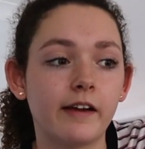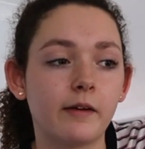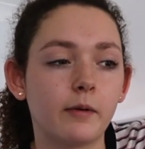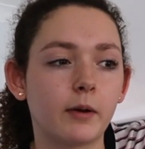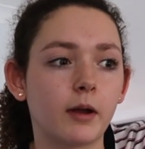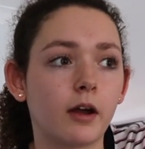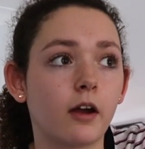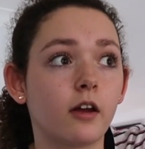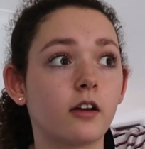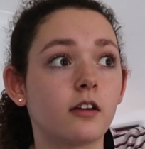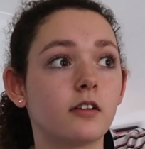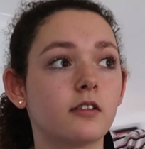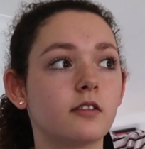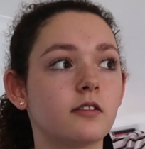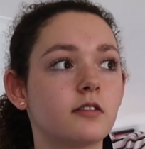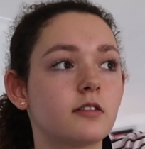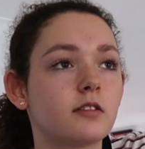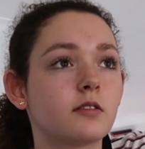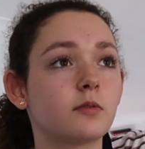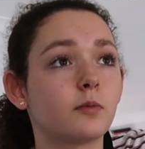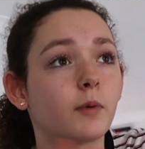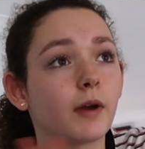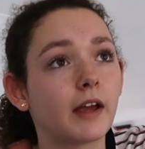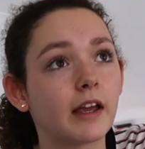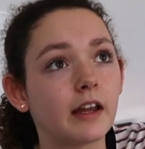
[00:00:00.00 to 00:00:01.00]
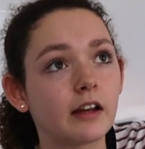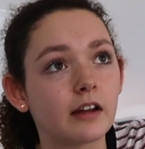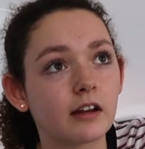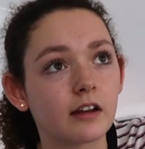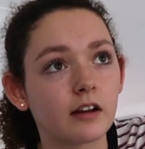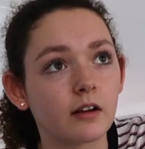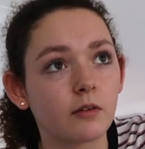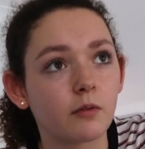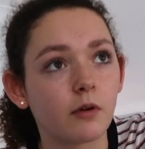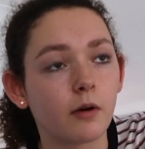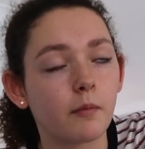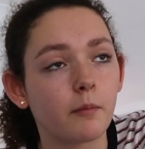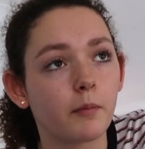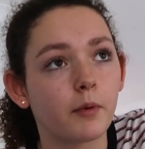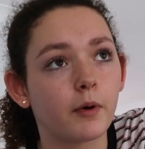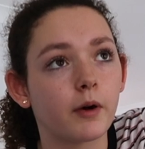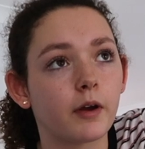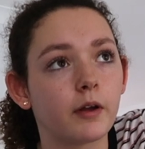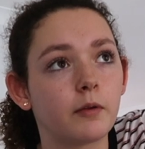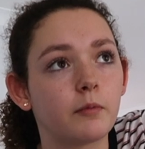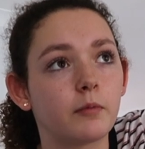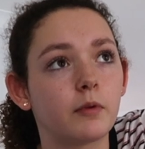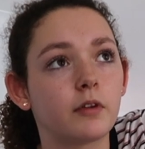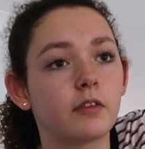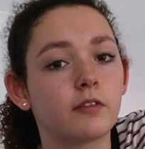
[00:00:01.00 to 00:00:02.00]
We're going to Sweden at one
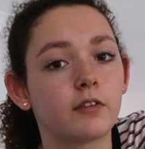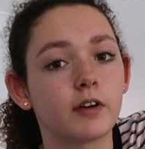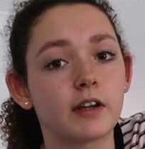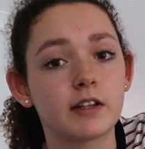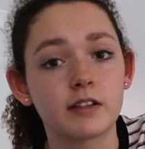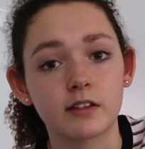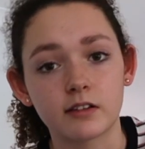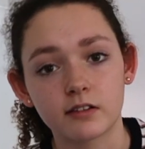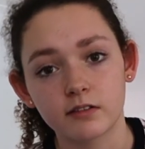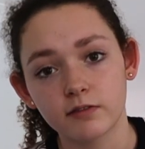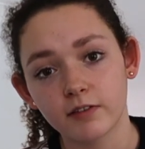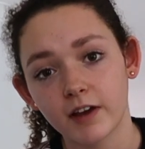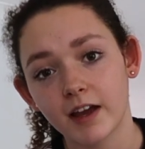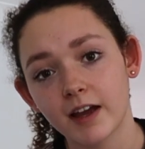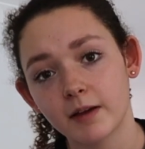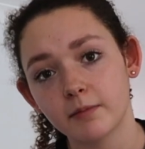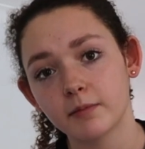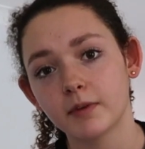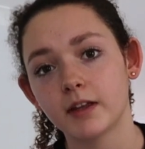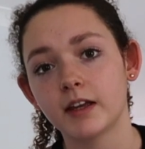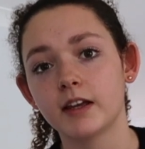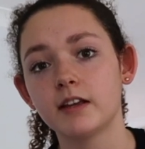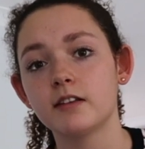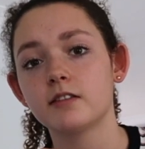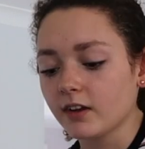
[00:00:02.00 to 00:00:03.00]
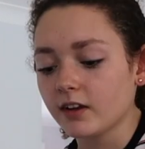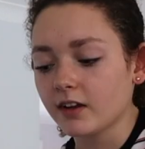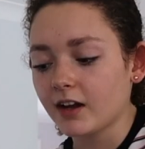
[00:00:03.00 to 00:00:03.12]
point with Reese's family.